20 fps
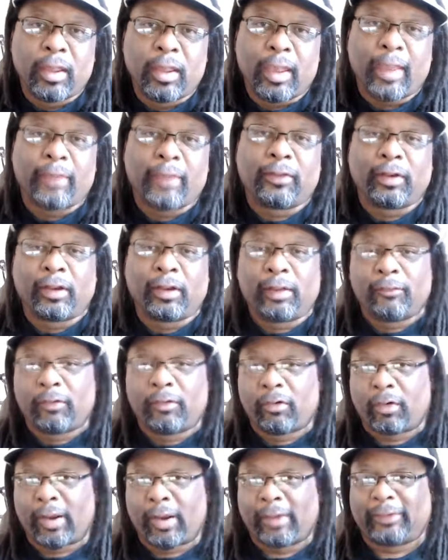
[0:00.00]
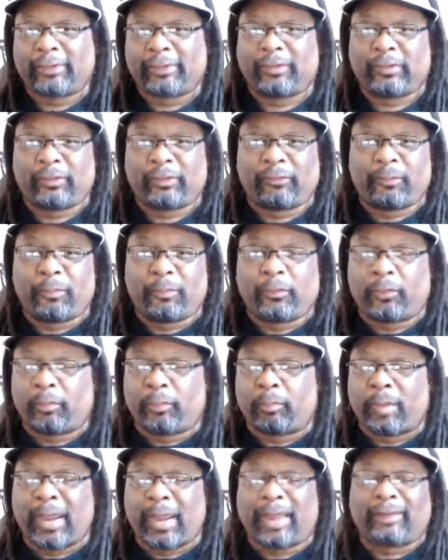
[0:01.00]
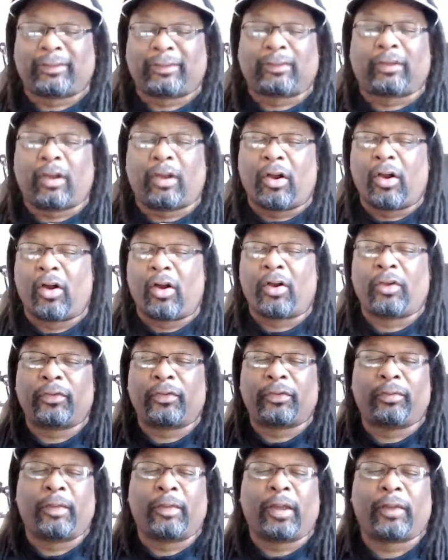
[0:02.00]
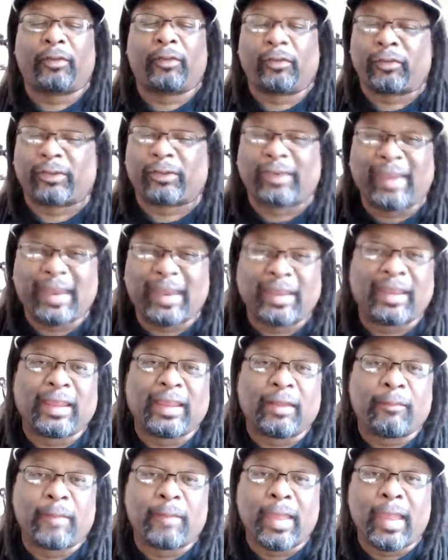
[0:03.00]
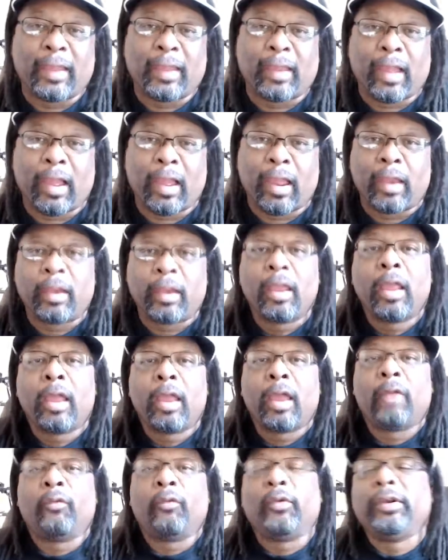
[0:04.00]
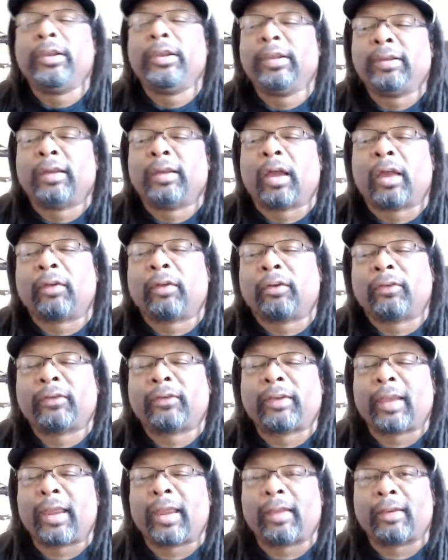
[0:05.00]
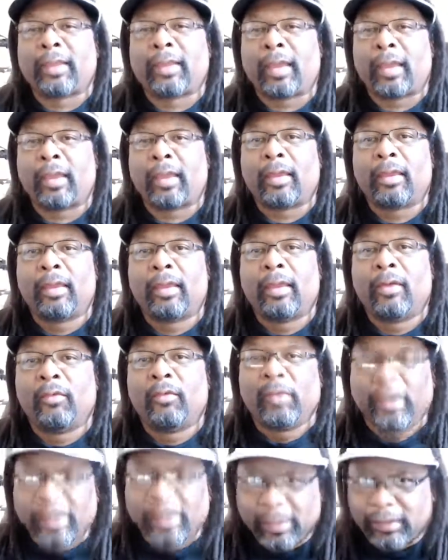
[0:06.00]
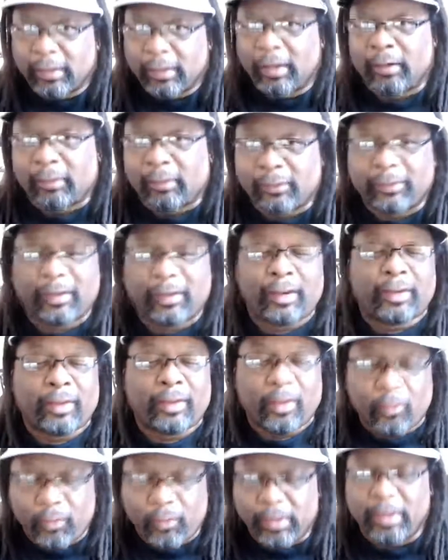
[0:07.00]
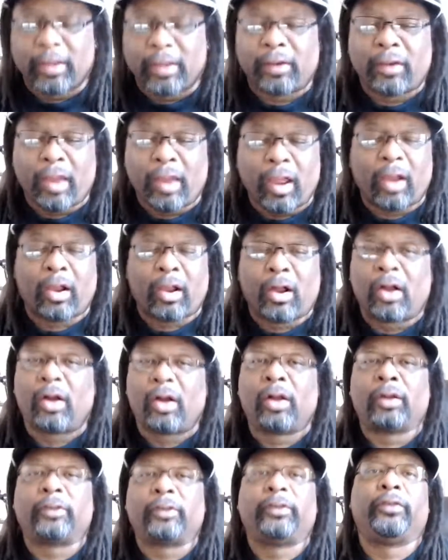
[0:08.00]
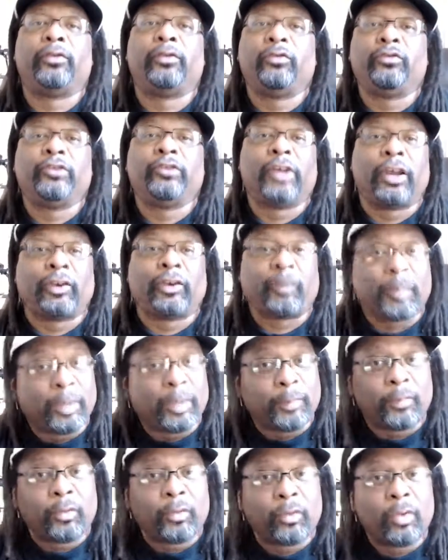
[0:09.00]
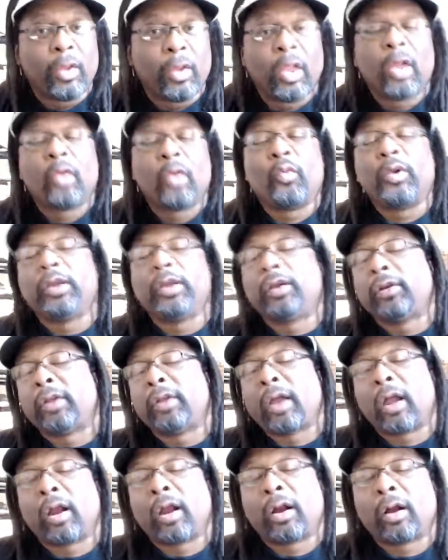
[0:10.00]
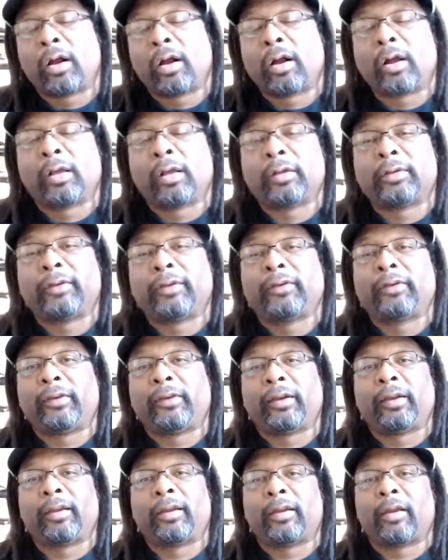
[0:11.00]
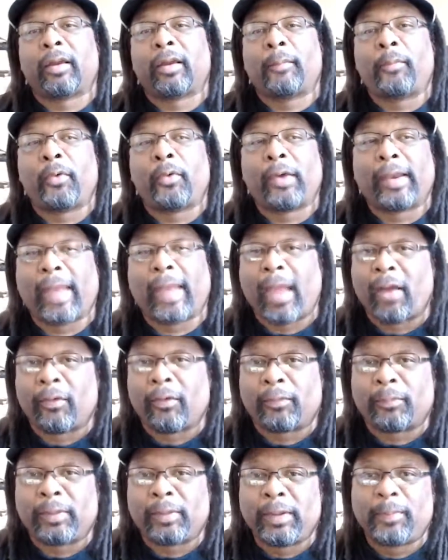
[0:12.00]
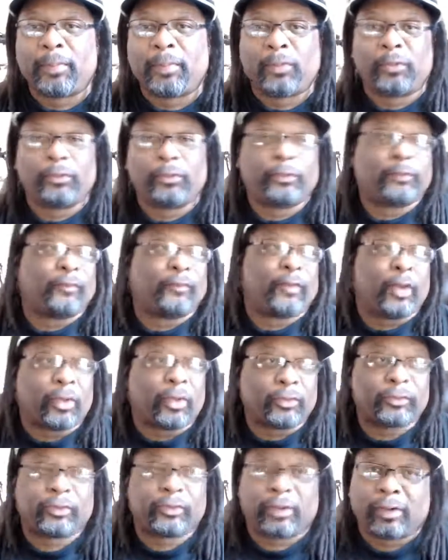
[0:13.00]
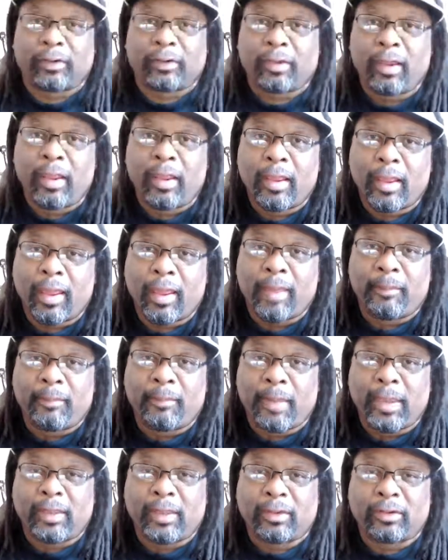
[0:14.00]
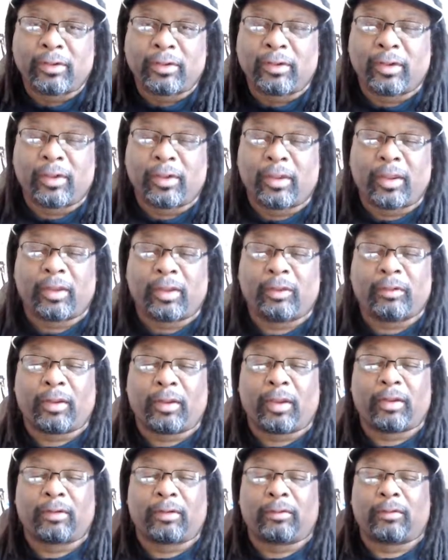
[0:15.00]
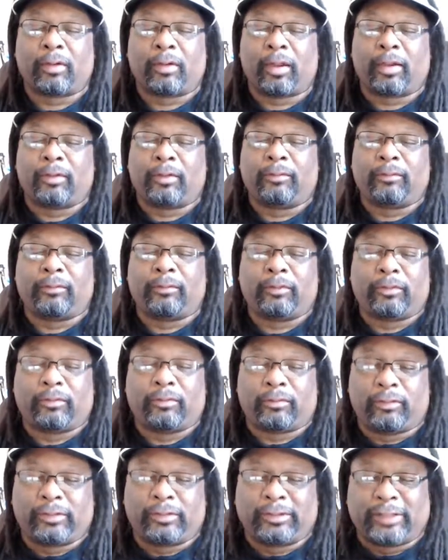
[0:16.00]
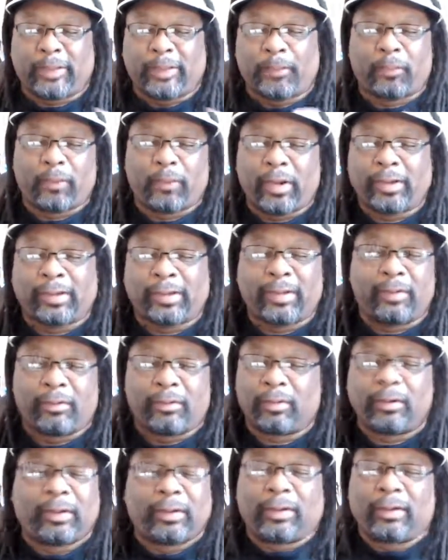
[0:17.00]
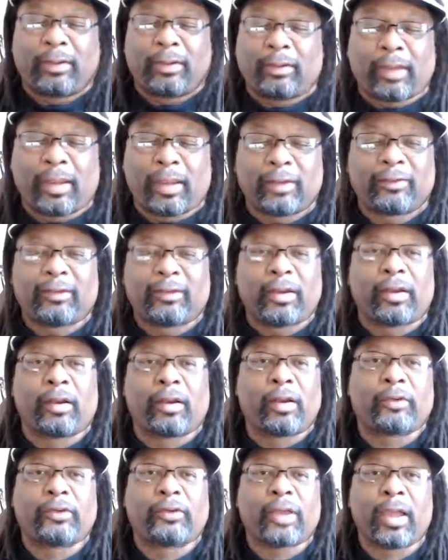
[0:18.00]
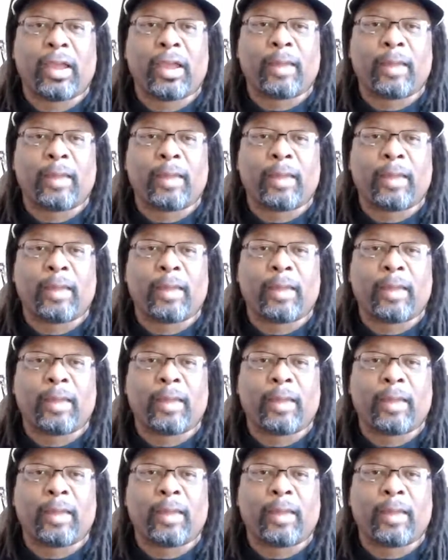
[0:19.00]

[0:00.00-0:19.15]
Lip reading: And the love of Christ surpasses all understanding of mankind, and we need to understand that. We need to understand that we are not called to judge people. We are not called to sit here and point out people's faults and make, and separate. That is not our job.